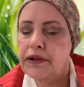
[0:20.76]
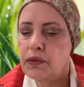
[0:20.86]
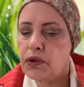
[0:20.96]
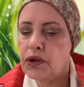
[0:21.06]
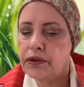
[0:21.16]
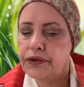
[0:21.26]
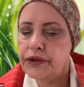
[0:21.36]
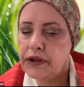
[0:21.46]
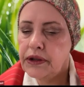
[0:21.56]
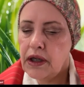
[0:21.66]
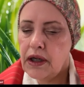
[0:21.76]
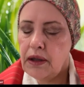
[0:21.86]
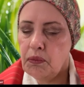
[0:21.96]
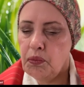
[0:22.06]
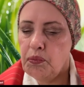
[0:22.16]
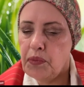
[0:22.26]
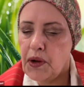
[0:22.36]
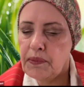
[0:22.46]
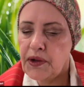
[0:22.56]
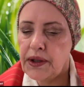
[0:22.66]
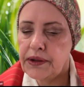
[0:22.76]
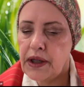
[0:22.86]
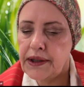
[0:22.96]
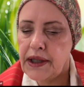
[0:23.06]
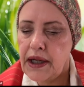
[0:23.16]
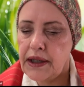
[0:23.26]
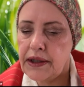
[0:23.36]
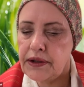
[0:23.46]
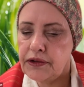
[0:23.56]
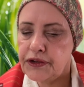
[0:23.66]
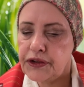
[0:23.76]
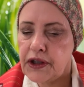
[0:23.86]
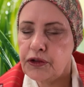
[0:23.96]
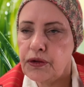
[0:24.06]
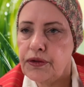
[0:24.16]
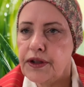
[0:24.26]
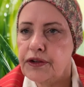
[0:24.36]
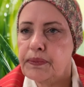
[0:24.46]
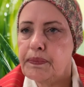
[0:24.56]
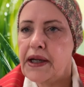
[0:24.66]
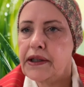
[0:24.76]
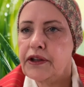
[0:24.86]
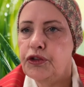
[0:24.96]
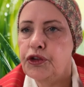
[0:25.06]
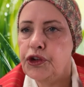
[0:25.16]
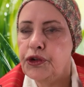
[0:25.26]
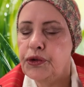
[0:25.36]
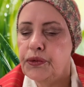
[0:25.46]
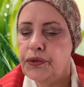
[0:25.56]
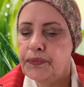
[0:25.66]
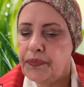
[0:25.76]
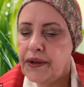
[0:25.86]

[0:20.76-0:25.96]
in the world. Barbara and I had scheduled this back in June,